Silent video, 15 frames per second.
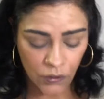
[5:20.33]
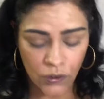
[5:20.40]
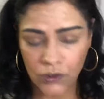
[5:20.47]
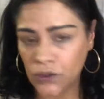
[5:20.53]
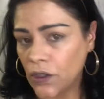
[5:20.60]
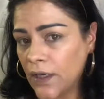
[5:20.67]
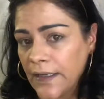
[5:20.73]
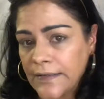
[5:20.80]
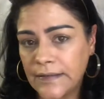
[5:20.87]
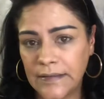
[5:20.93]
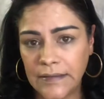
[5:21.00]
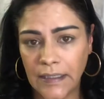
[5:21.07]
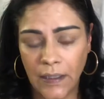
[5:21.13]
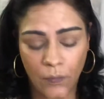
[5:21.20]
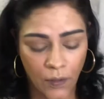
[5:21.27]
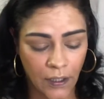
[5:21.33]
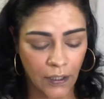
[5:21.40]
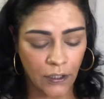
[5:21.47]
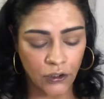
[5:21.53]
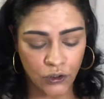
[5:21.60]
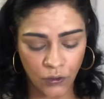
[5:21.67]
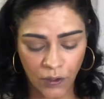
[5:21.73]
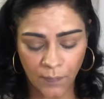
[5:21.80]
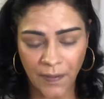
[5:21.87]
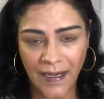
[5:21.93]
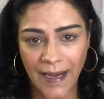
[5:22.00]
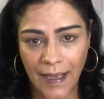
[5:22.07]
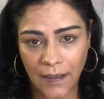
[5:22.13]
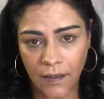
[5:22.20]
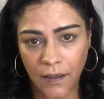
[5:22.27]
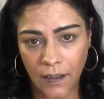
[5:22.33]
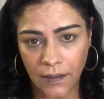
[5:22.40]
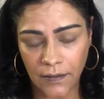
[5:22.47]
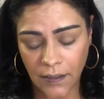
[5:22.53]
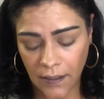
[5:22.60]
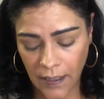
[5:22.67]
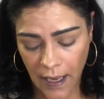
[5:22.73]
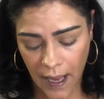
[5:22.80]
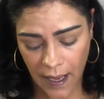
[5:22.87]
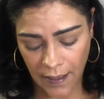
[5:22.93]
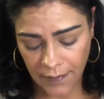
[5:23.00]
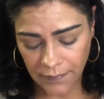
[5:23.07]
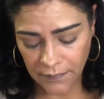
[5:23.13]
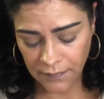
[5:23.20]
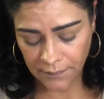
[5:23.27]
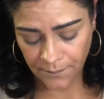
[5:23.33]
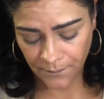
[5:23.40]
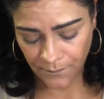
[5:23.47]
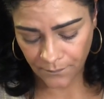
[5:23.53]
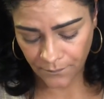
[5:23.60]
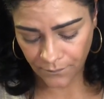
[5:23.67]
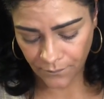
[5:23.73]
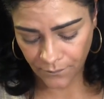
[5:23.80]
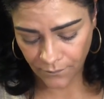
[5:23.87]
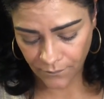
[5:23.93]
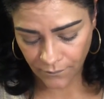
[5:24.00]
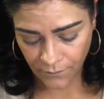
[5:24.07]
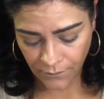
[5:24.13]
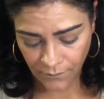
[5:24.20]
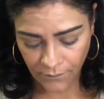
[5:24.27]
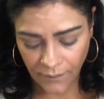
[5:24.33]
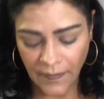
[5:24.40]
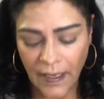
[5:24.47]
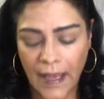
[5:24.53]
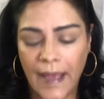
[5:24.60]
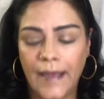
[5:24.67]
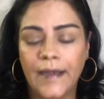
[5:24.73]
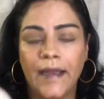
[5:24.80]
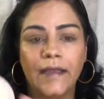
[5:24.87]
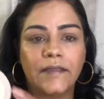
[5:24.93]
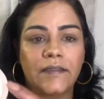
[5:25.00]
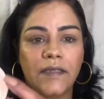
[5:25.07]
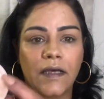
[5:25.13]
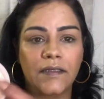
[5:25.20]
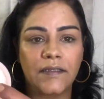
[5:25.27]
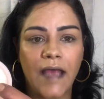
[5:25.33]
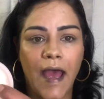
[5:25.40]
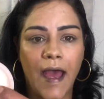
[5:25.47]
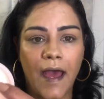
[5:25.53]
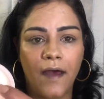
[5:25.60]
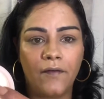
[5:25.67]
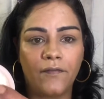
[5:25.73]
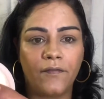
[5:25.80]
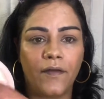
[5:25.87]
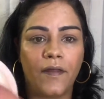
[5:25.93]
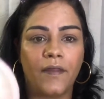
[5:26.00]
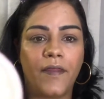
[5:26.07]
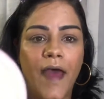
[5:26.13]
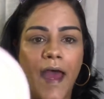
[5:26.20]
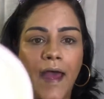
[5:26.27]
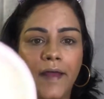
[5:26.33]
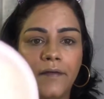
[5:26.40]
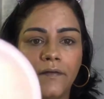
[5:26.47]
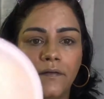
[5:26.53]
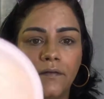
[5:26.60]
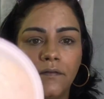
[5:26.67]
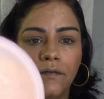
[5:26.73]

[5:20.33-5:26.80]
So let's see, we're gonna do the banana under the eyes. And it does have that